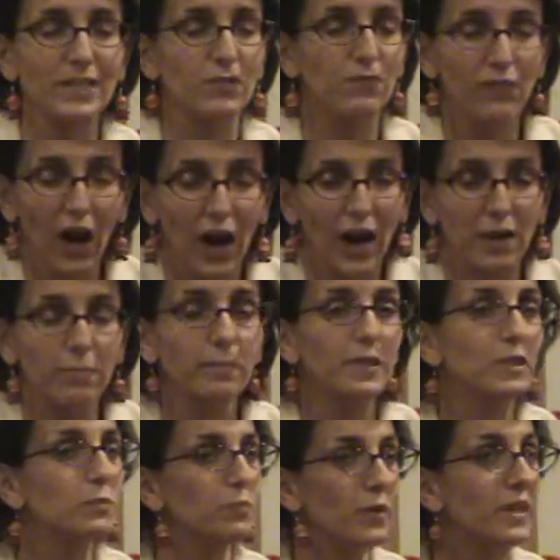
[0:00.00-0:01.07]
is fun, but
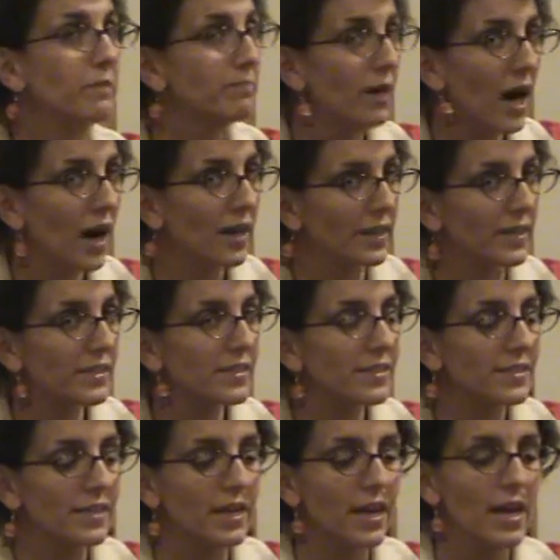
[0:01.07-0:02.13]
it's pretty
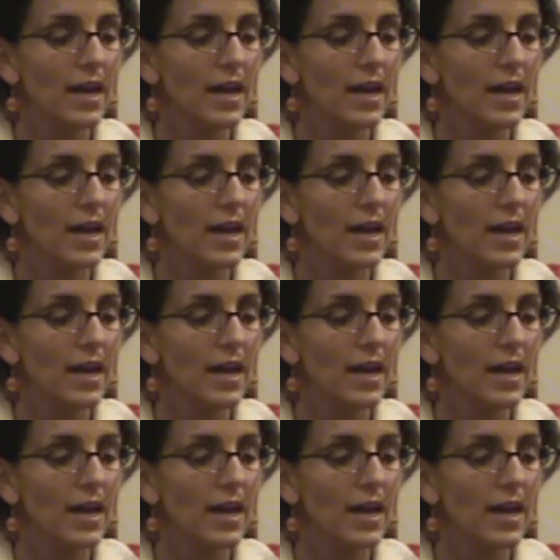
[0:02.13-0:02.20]
modest.